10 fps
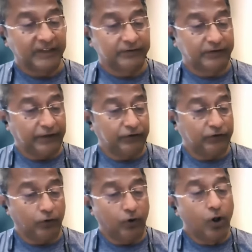
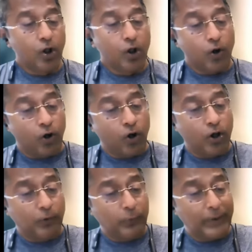3-0. Or
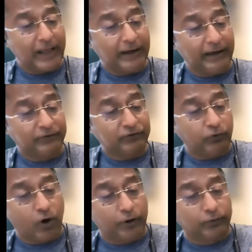where its
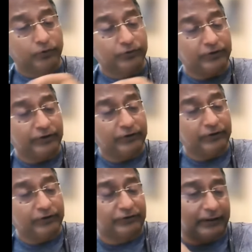Lord goes and
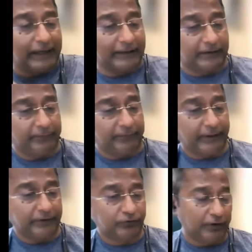sits, it will activate. So
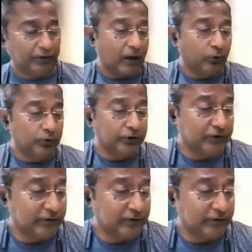if Rahu is in the